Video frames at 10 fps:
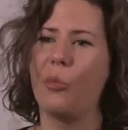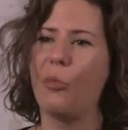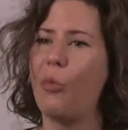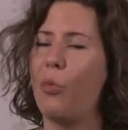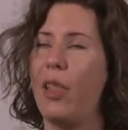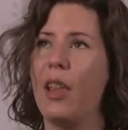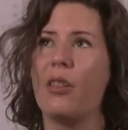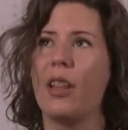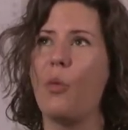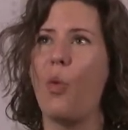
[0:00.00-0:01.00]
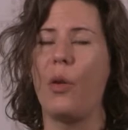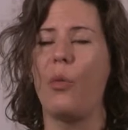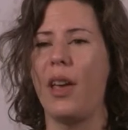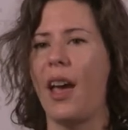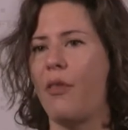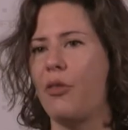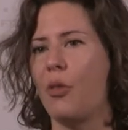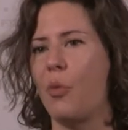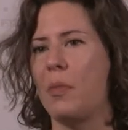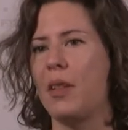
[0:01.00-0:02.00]
Literally 1 week after
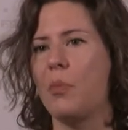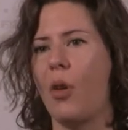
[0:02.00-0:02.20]
the Women's